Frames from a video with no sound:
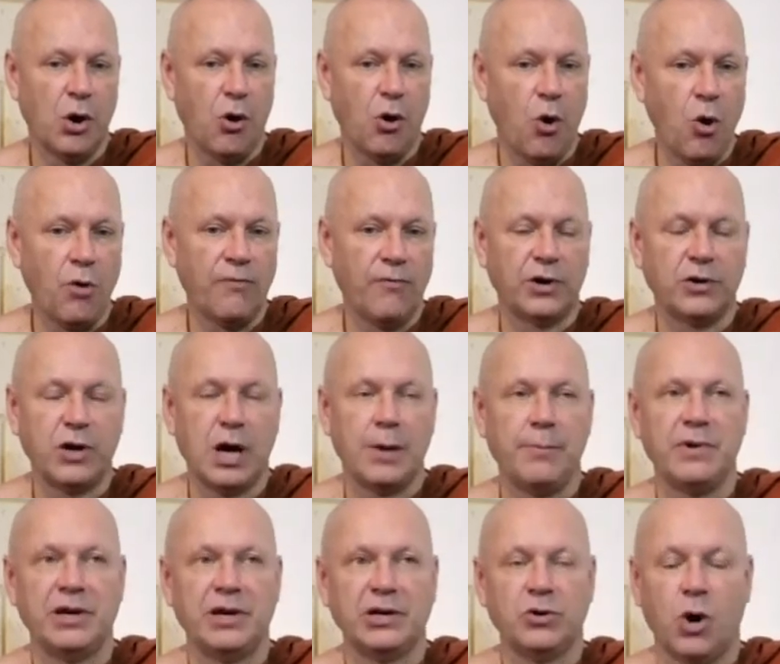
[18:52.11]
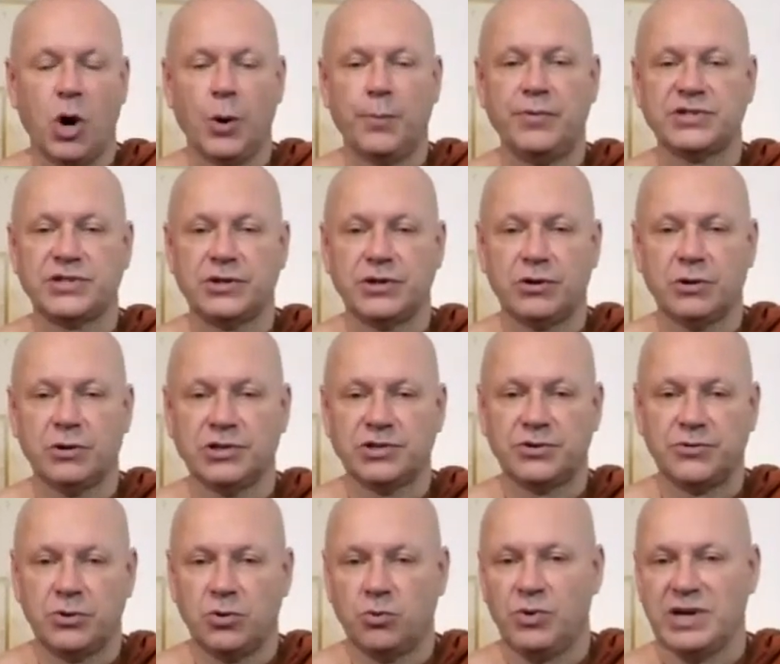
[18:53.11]
Overcoming your obstacles
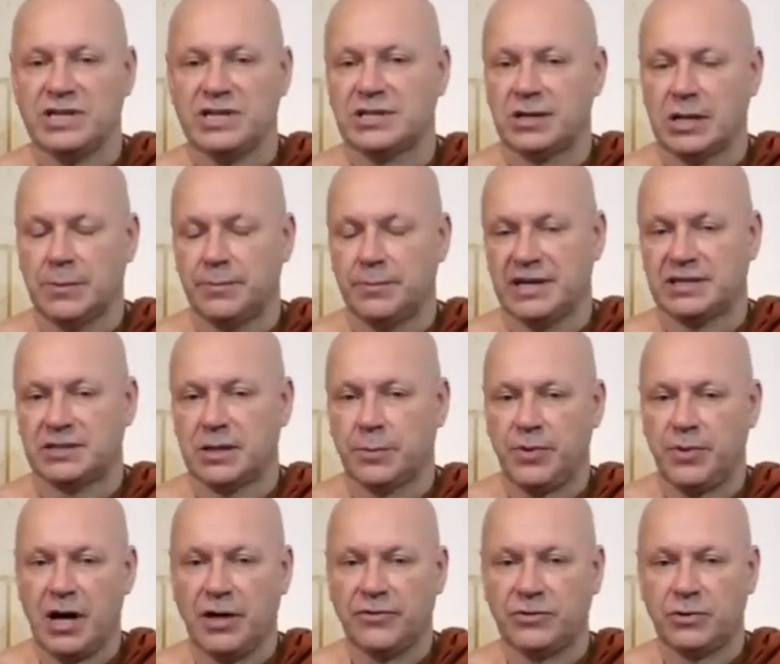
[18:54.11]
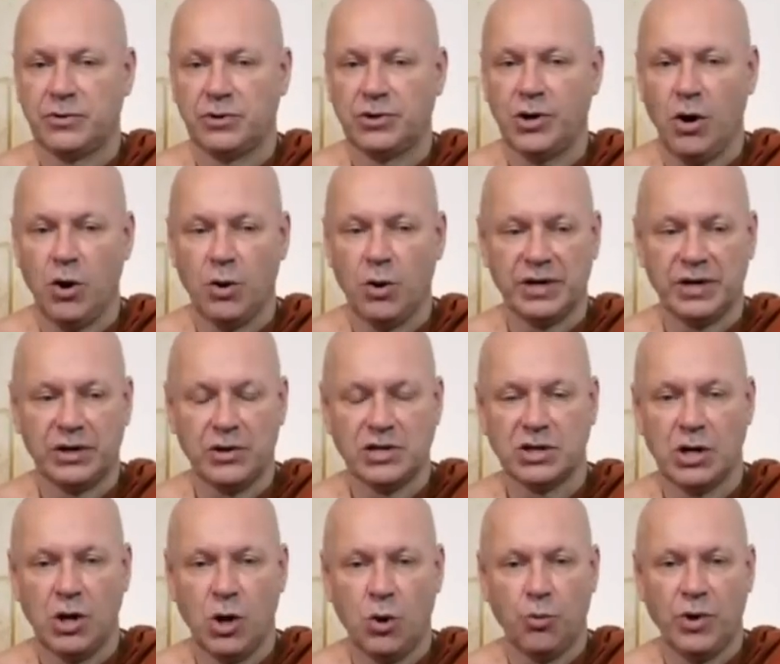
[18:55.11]
through wisdom is the path to go,
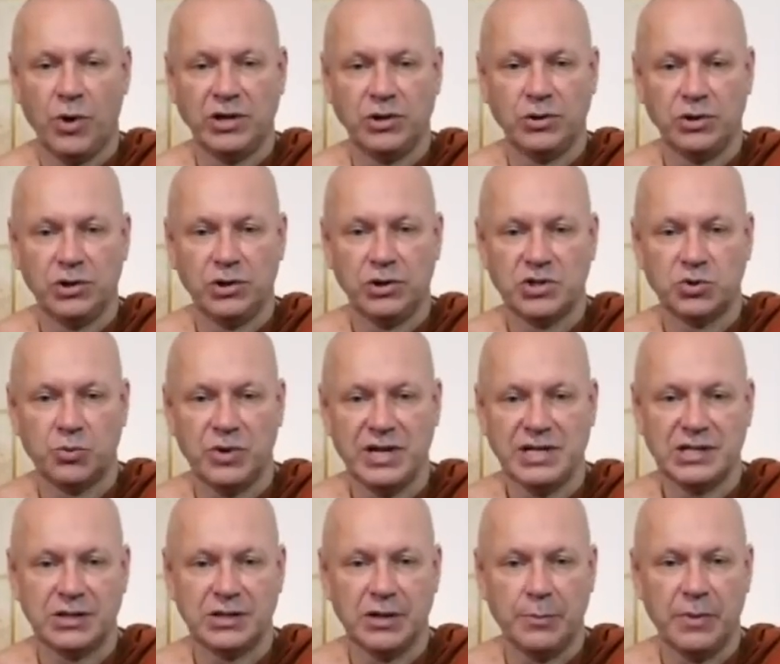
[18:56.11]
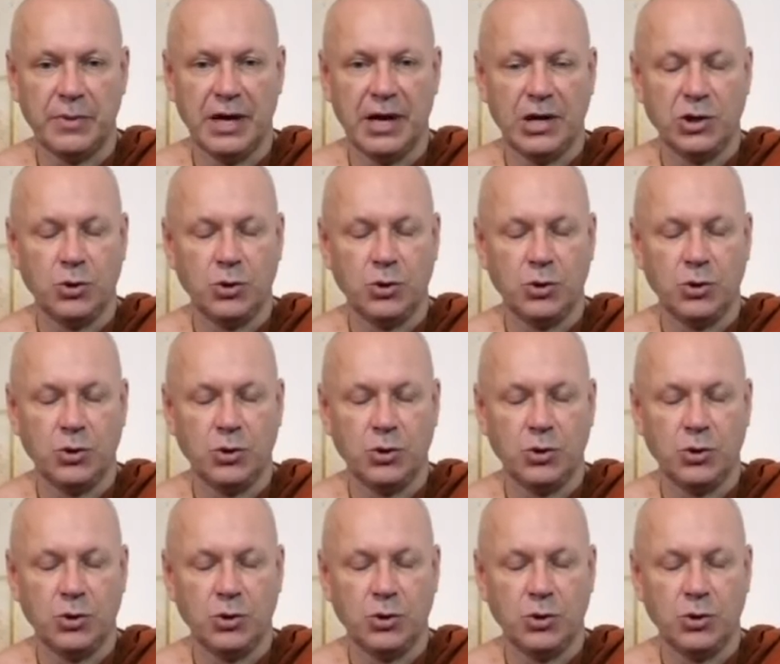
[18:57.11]
because when you use wisdom,